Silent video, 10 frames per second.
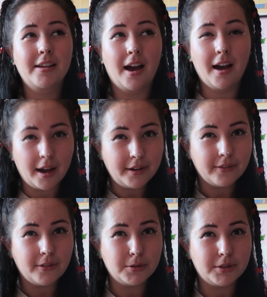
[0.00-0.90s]
kind
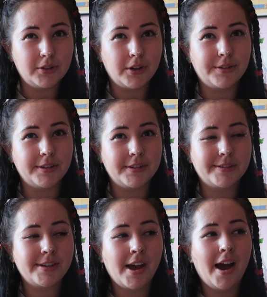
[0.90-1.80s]
of also
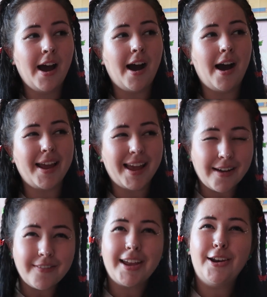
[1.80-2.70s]
notice I
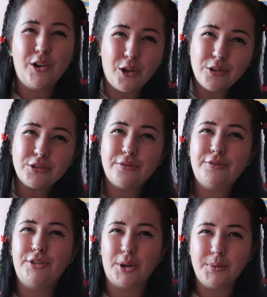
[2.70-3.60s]
have a lot of
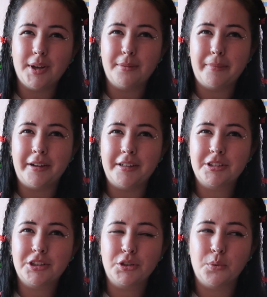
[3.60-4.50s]
donut
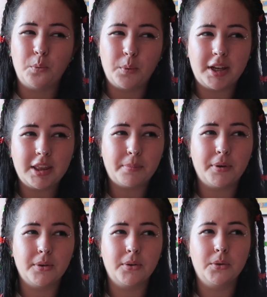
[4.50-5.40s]
merch. Winnie the
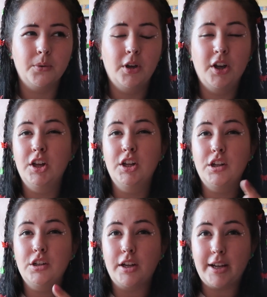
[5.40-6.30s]
Pooh
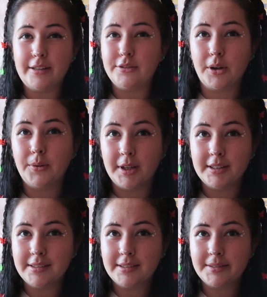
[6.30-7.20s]

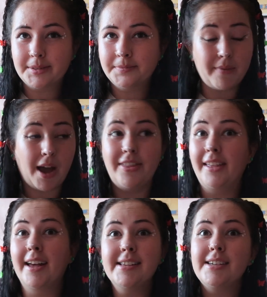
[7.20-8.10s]
donuts. I
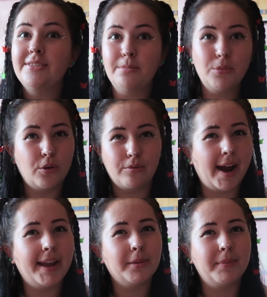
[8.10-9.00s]
think that's even more
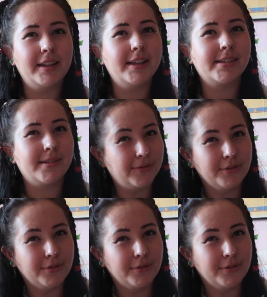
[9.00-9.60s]
random and niche than